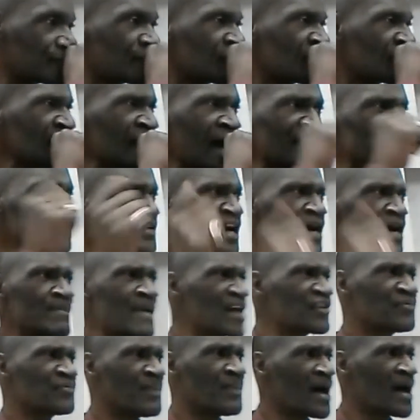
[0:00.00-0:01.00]
I tell my
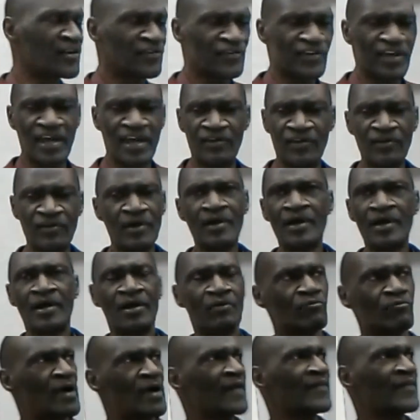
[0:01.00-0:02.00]
sponsee,
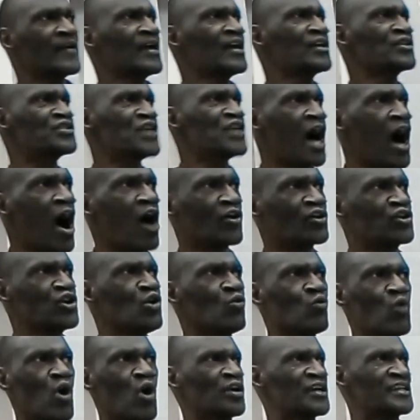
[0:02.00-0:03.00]
rather than talk, you
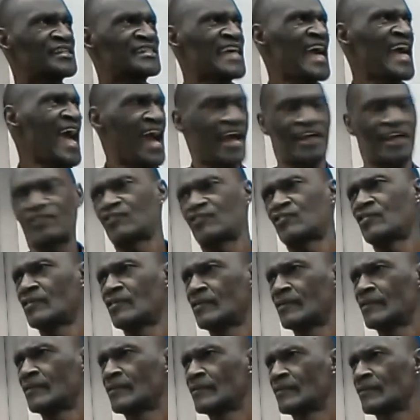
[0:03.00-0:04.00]
want to text.
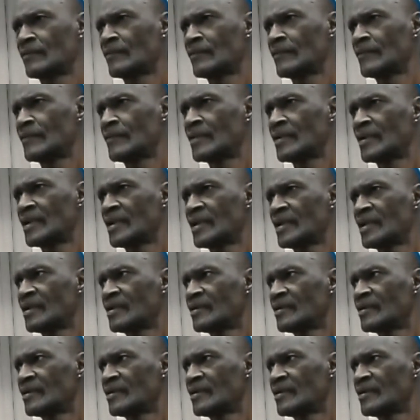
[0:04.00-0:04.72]
Yes.